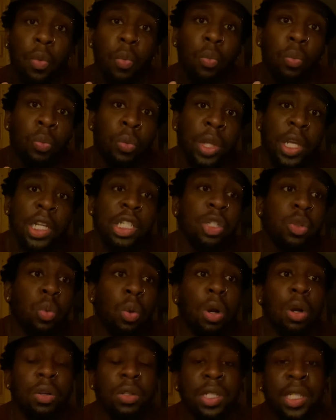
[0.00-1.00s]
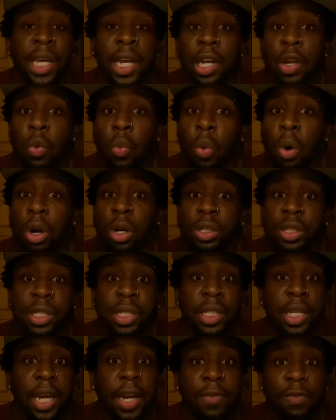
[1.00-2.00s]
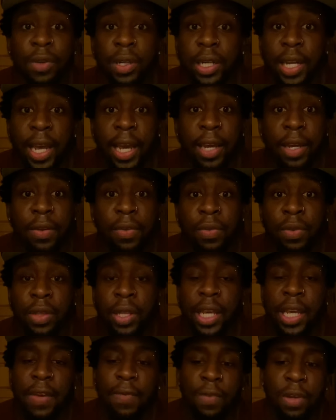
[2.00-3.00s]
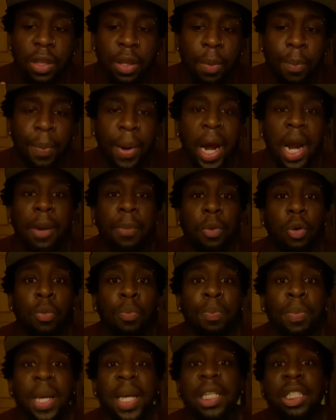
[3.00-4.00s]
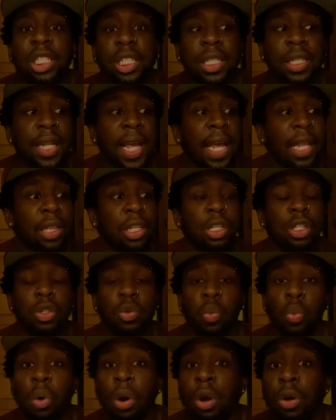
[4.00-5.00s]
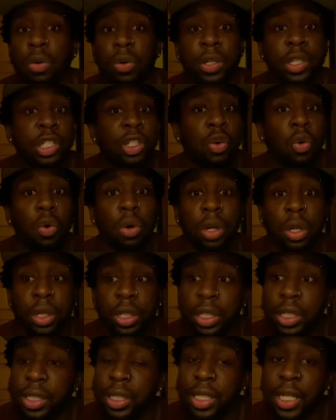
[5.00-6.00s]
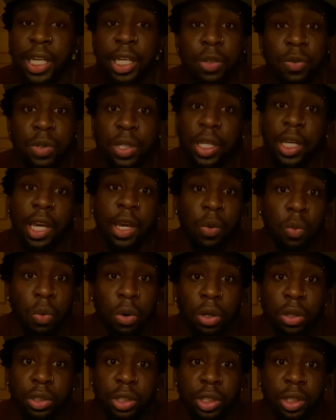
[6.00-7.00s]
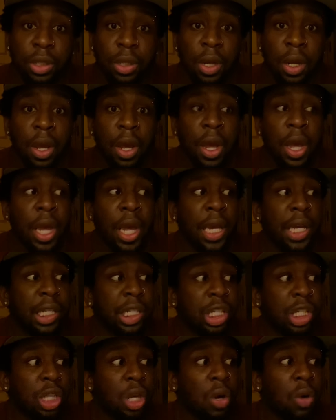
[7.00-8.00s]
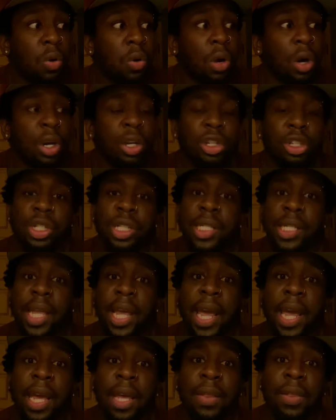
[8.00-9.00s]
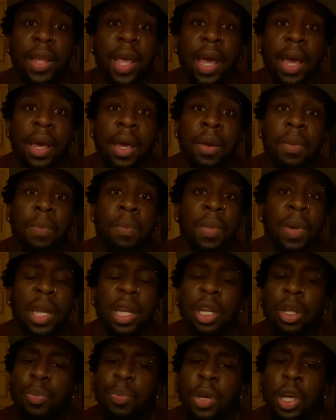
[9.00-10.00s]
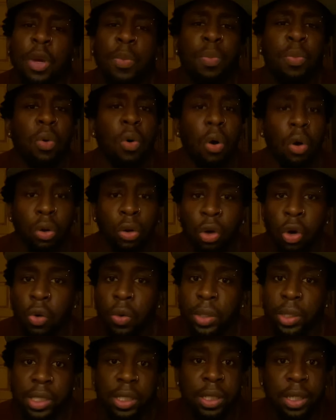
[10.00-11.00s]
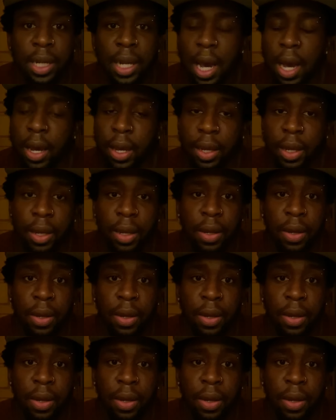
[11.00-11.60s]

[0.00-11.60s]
this world is getting worse every day. Even the Bible mentioned that this world is going to continue to get worse. And so understand that many people are going to die,